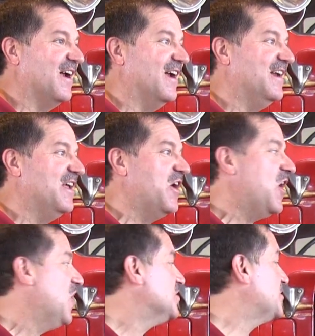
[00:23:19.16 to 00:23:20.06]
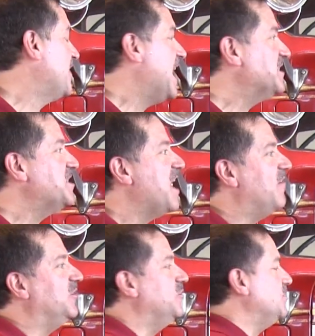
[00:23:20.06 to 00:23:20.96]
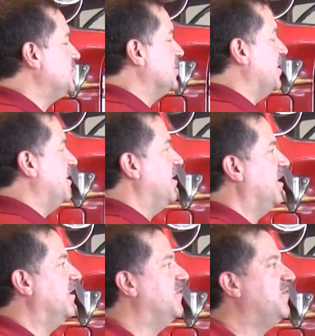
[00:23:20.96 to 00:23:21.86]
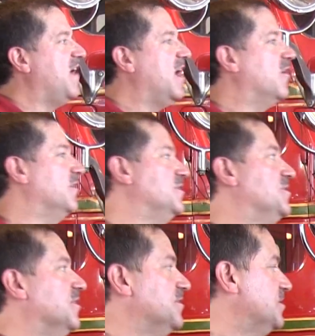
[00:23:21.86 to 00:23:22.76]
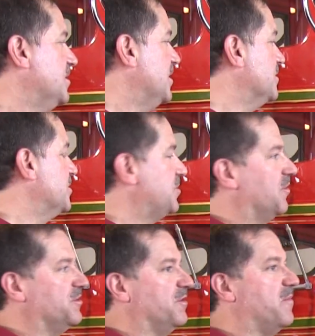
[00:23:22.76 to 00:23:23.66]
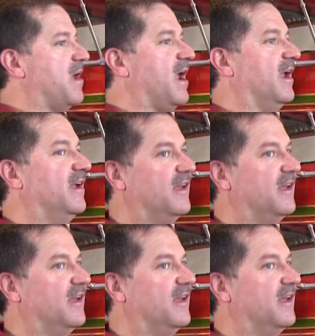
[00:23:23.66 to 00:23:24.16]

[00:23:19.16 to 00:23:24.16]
Right? So that's the evolution of fire engines in Sturgeon Bay.